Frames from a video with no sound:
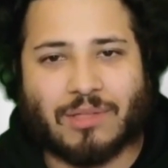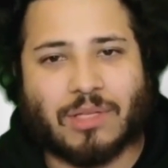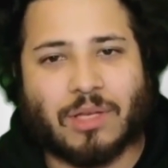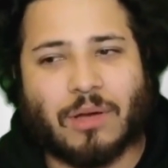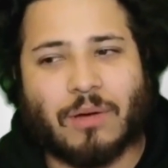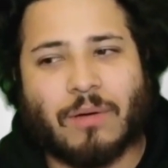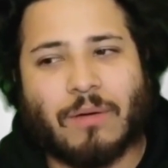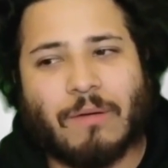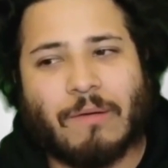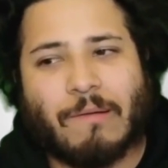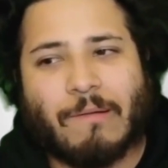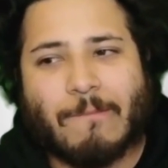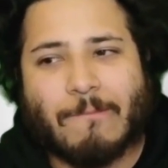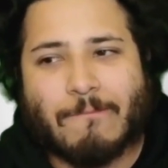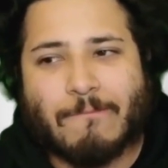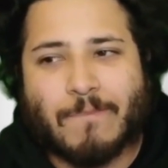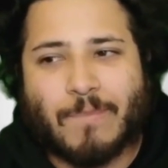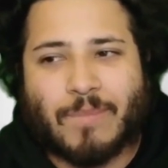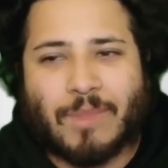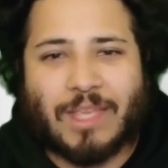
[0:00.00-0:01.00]
So
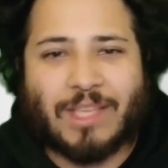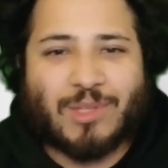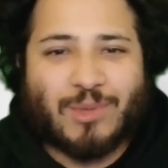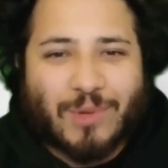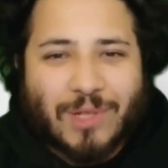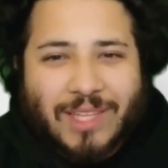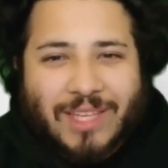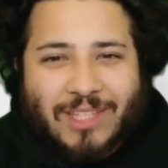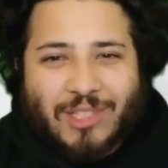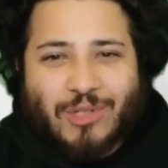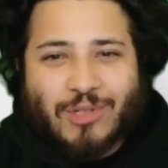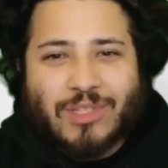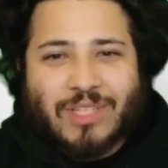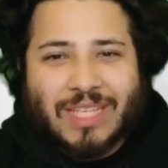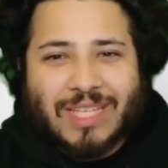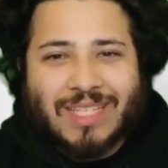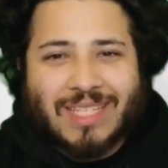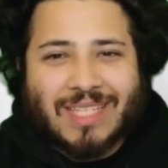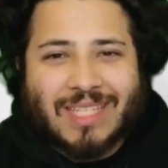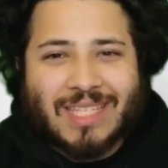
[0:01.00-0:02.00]
it's really
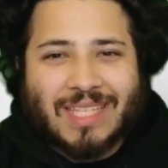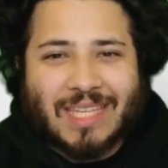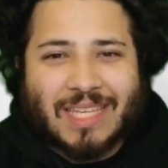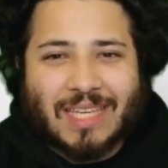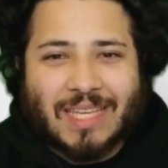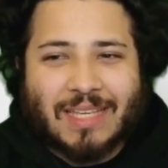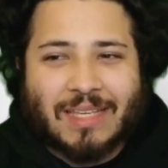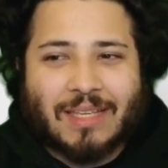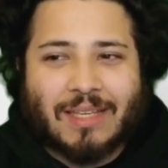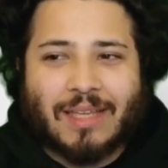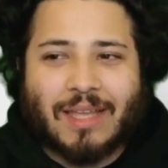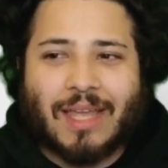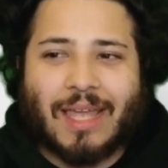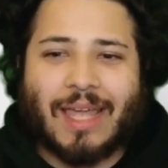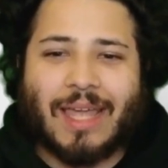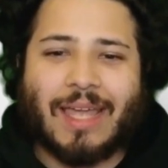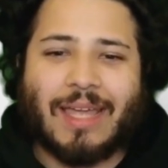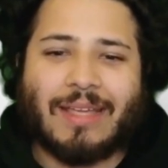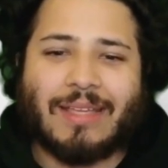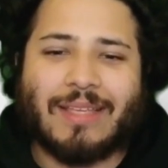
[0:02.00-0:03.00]
interesting to see.
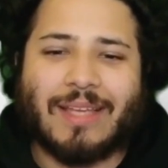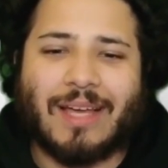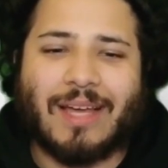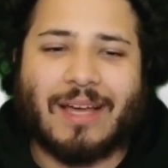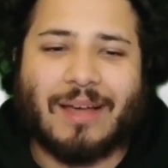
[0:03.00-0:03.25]
And